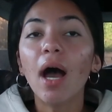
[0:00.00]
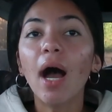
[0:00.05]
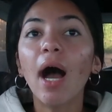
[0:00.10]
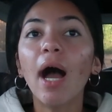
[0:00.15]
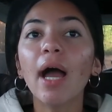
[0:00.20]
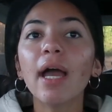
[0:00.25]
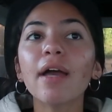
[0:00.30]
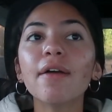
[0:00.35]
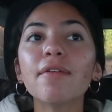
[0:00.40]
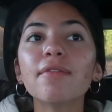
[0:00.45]

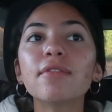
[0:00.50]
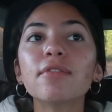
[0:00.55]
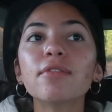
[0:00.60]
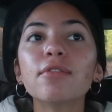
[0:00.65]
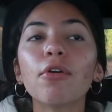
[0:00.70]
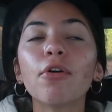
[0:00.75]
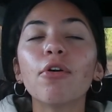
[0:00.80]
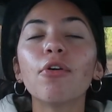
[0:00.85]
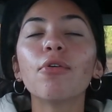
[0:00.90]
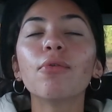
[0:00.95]
I have
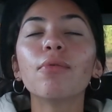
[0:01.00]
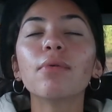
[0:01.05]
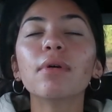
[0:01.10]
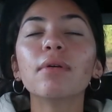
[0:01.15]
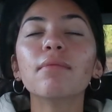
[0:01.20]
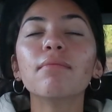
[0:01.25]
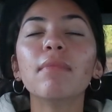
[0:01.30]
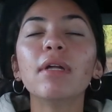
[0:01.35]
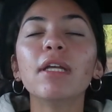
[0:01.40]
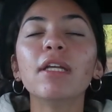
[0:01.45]

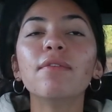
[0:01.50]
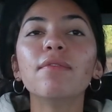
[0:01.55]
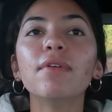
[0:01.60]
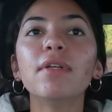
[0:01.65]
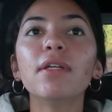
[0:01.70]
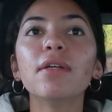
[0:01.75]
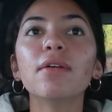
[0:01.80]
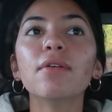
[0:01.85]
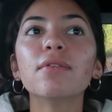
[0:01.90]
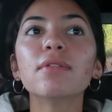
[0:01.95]
so many
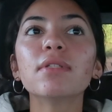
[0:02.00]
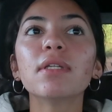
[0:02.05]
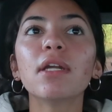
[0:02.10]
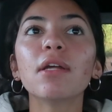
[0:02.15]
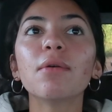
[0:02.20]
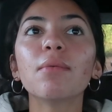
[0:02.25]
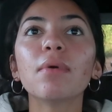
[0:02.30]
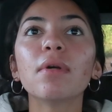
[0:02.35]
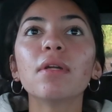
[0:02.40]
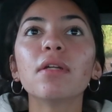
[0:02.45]
videos that
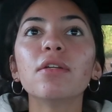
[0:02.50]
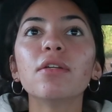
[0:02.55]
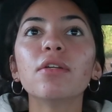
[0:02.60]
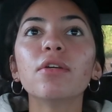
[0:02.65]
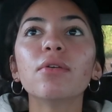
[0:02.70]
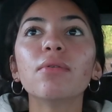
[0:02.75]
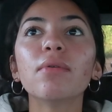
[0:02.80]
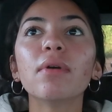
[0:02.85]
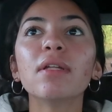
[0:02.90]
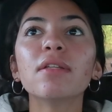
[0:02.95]
I want
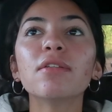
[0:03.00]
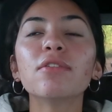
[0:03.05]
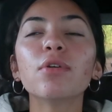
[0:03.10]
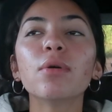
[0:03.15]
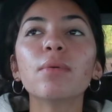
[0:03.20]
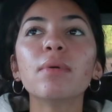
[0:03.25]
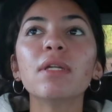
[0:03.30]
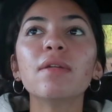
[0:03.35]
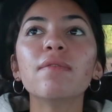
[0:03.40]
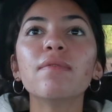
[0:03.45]
to do and
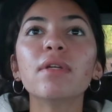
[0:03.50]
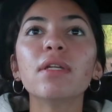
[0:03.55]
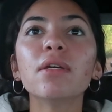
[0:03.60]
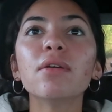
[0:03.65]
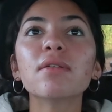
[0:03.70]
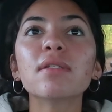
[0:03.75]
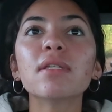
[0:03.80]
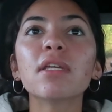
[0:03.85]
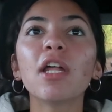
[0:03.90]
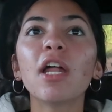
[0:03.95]
so many
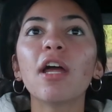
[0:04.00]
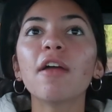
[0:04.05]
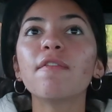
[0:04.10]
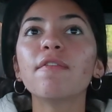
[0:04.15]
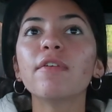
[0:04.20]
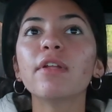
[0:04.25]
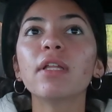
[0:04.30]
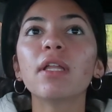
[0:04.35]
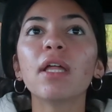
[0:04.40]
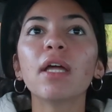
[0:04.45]
videos that I
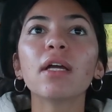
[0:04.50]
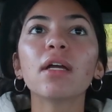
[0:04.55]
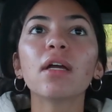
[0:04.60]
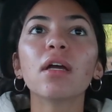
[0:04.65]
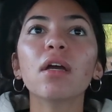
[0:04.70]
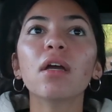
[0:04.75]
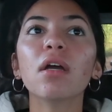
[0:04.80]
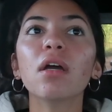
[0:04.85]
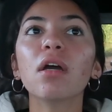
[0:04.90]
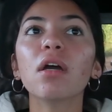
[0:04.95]
feel like
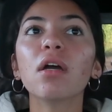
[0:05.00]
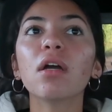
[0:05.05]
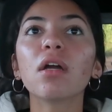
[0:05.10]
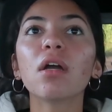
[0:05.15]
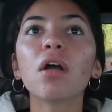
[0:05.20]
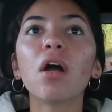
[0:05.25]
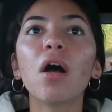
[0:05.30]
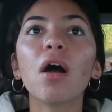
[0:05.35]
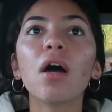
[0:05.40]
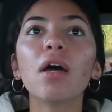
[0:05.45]

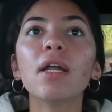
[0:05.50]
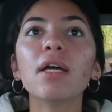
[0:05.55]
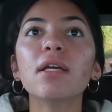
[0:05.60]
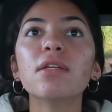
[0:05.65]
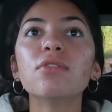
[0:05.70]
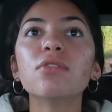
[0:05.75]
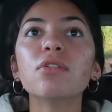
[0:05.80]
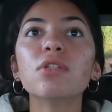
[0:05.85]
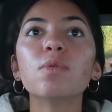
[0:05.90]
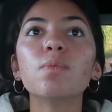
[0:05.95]
God
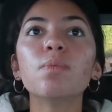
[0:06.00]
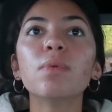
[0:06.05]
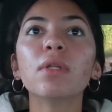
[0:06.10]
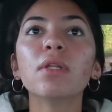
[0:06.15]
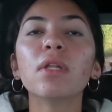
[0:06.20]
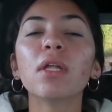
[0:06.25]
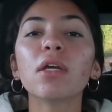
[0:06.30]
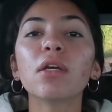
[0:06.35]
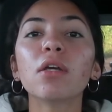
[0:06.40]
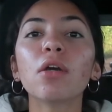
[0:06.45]
has just
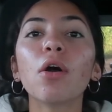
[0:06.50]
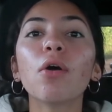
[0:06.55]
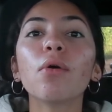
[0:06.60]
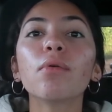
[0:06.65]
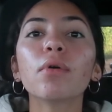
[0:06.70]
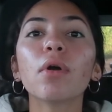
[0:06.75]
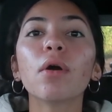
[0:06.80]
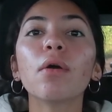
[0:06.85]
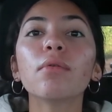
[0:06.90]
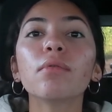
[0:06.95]
been like, go,
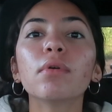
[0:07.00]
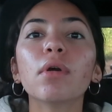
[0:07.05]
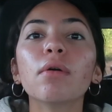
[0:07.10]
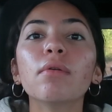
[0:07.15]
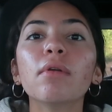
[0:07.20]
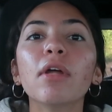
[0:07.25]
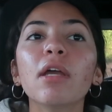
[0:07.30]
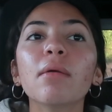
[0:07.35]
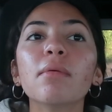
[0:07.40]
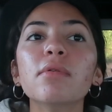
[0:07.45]
go, go,
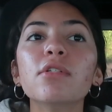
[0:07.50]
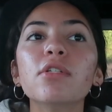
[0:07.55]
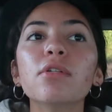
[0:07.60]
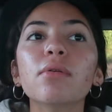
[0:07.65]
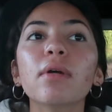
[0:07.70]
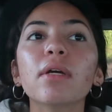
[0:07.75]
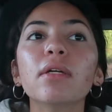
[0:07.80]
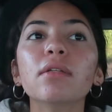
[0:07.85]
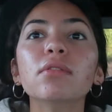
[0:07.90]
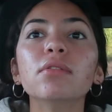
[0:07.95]
Naima,
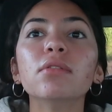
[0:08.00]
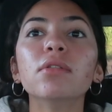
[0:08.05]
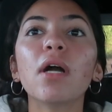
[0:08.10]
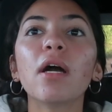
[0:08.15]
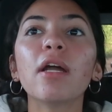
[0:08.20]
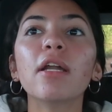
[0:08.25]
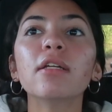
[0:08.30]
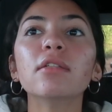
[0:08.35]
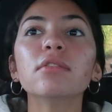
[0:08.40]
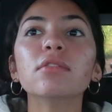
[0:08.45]
do it. You
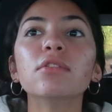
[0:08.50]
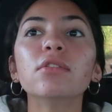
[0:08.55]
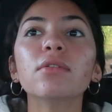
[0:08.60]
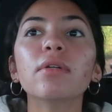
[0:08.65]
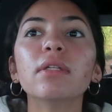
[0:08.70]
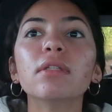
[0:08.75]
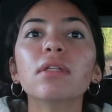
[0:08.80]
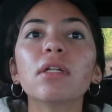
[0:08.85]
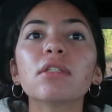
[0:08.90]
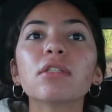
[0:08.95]
got it. Do
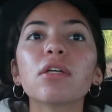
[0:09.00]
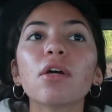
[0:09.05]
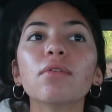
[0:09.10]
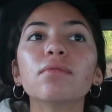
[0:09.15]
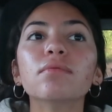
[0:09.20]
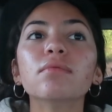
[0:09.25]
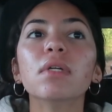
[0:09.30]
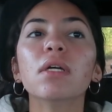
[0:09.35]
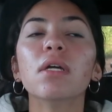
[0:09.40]
it. Let's go.